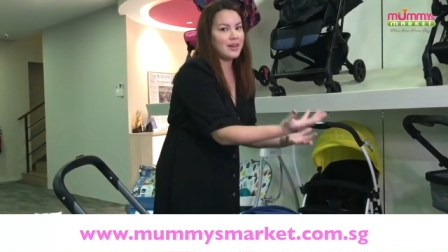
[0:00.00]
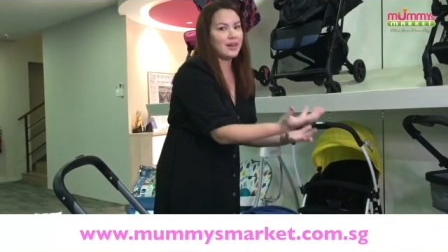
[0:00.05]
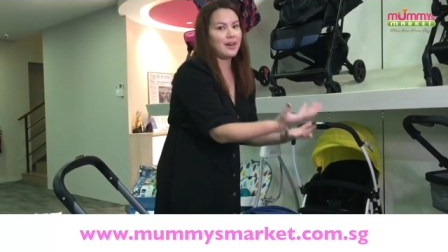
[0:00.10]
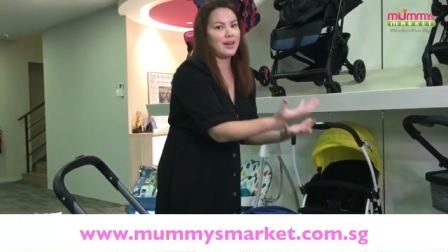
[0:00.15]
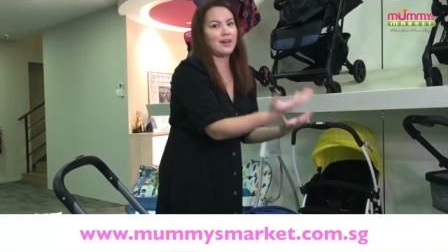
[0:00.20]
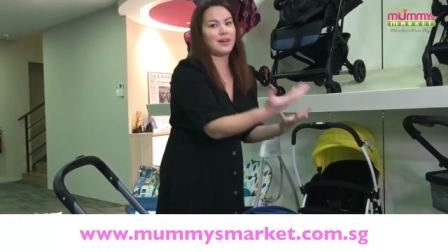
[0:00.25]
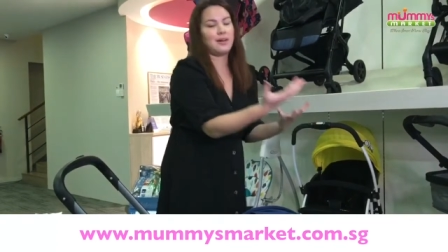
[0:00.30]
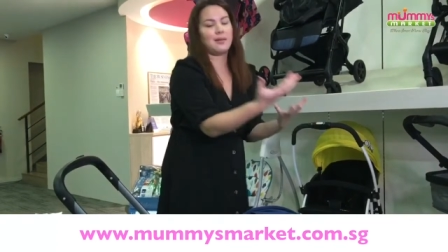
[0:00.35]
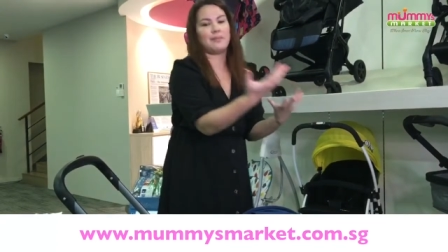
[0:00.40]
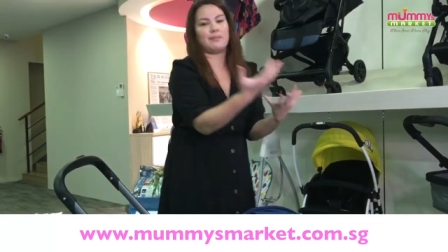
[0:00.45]

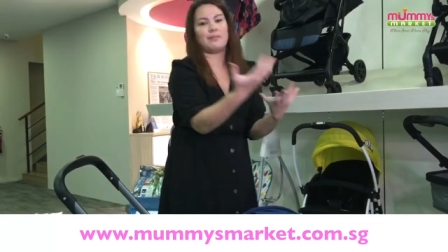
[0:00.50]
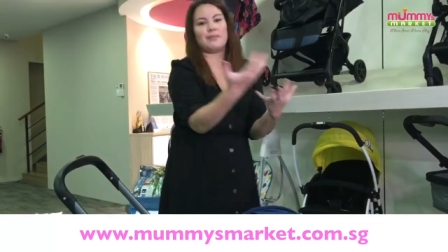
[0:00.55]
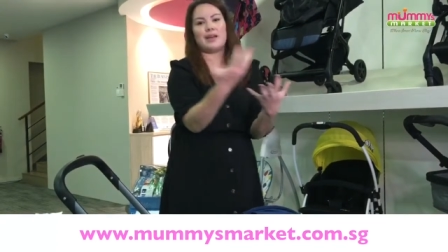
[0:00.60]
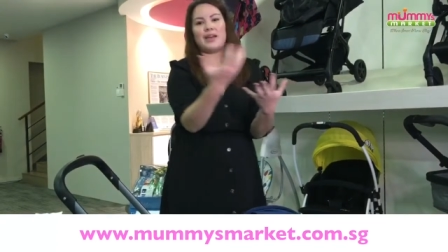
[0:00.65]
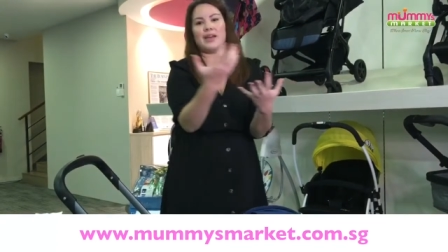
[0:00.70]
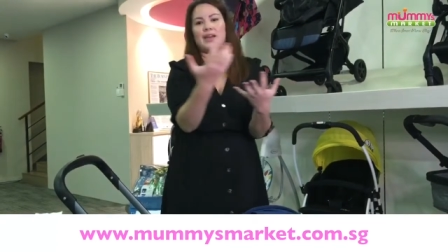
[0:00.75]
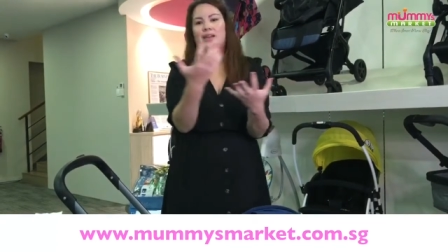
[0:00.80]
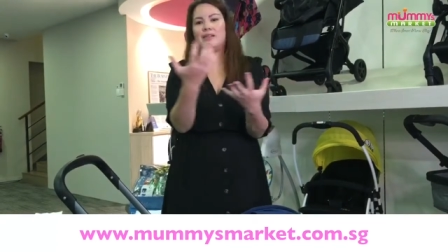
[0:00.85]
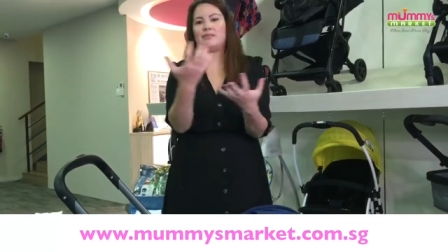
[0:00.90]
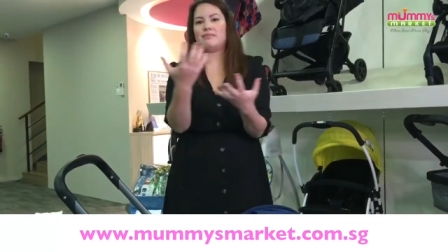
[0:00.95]
Um,
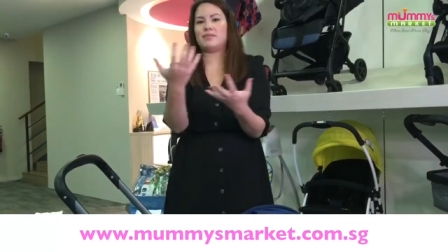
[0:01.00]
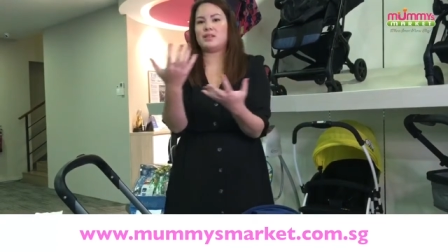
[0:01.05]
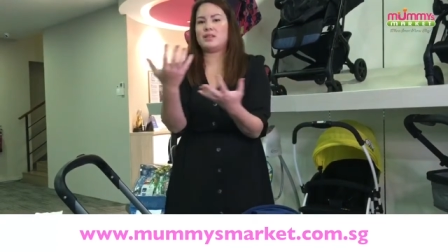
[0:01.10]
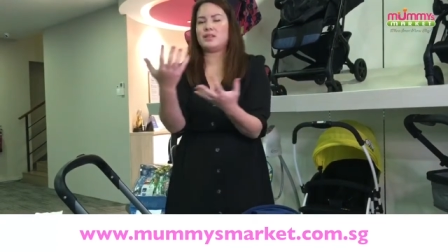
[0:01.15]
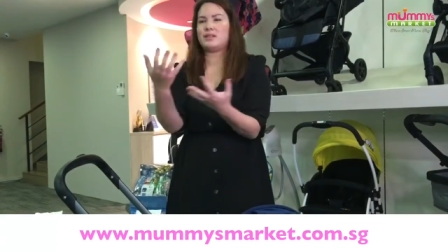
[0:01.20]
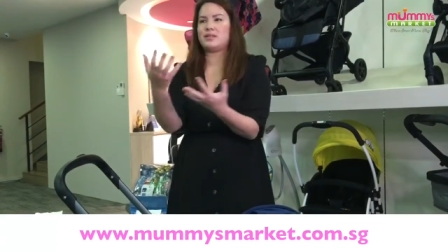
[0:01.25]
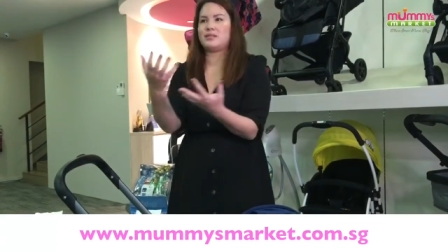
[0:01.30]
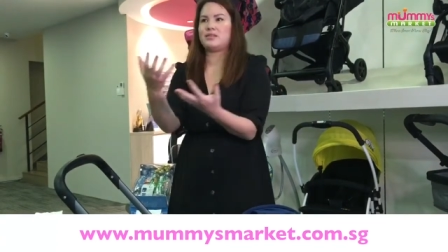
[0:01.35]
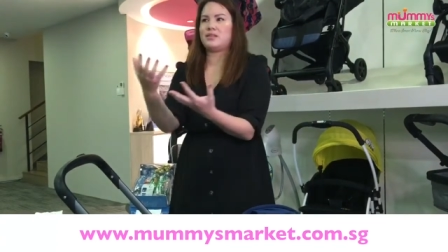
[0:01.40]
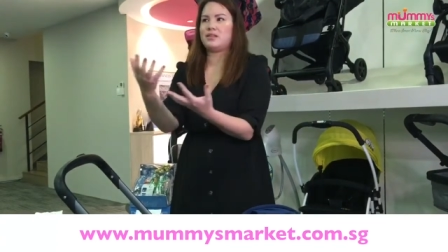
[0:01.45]
and
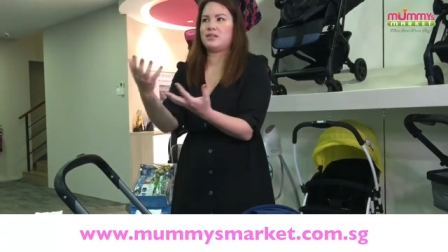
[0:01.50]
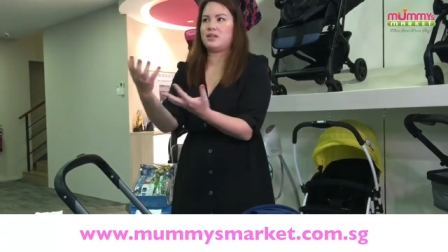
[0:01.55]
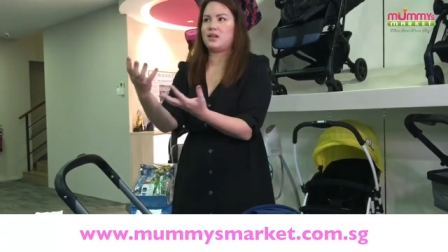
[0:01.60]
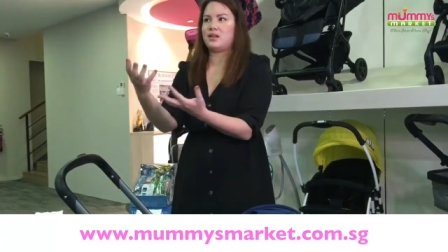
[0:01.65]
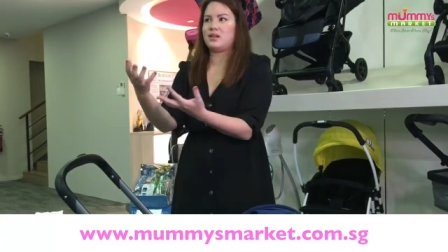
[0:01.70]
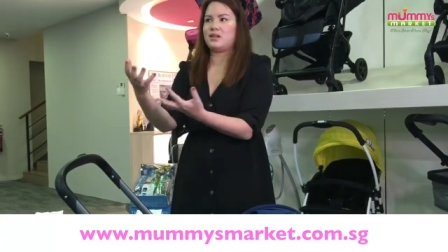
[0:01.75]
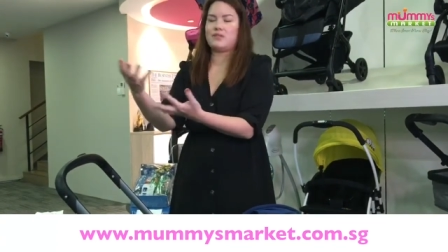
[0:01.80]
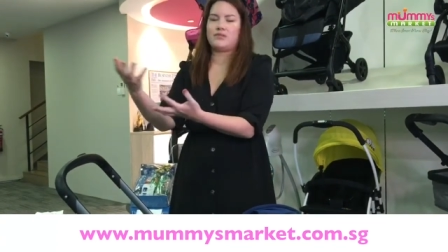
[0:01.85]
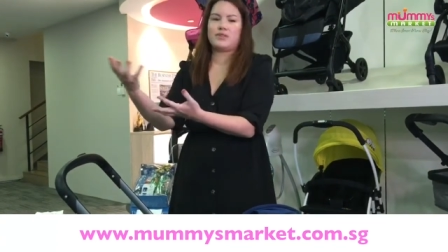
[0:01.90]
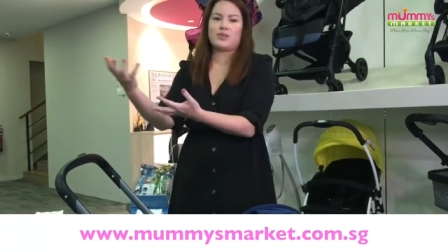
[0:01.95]
this is at
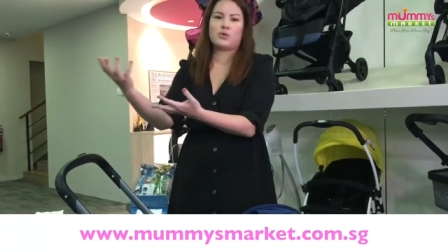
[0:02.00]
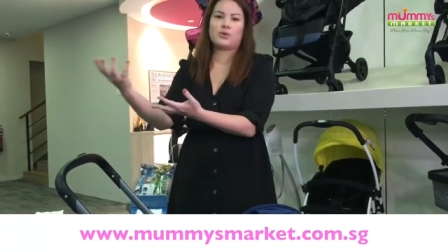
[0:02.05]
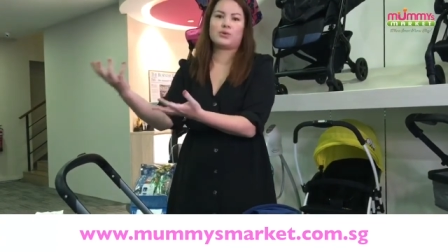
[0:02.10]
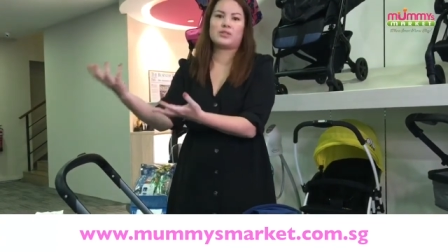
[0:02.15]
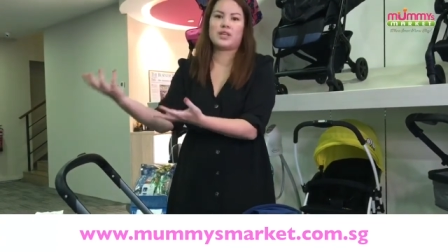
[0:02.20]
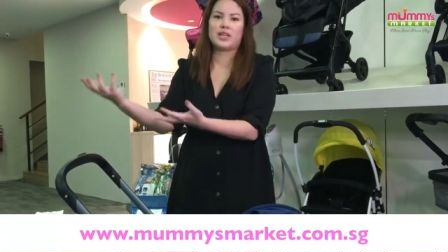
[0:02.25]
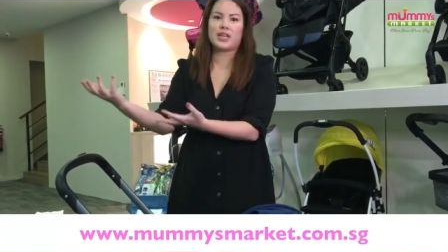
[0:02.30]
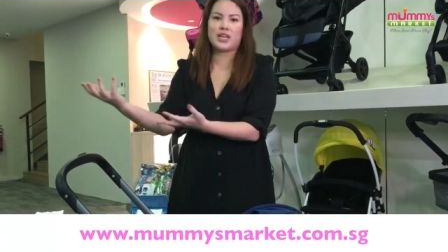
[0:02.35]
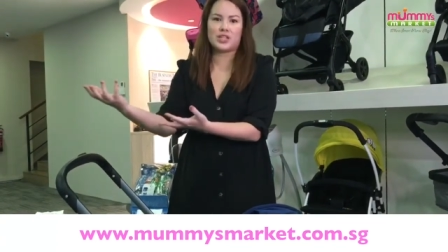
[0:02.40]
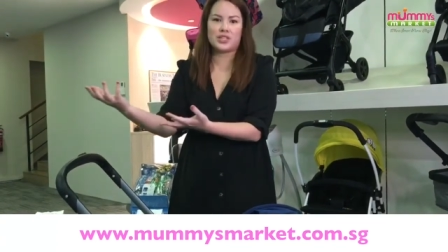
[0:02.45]
an even
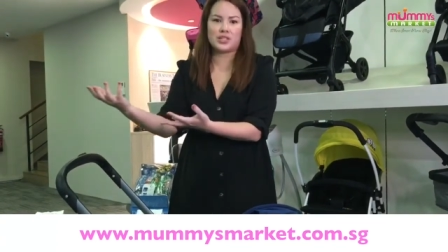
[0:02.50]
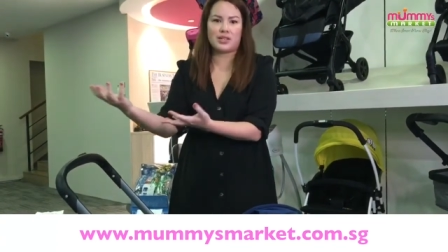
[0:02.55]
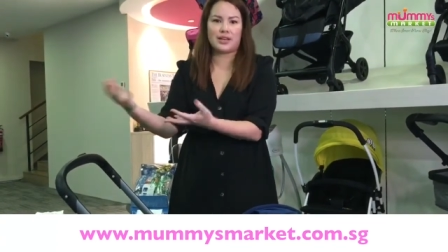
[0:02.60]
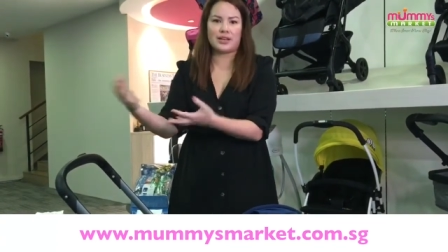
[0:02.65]
older age,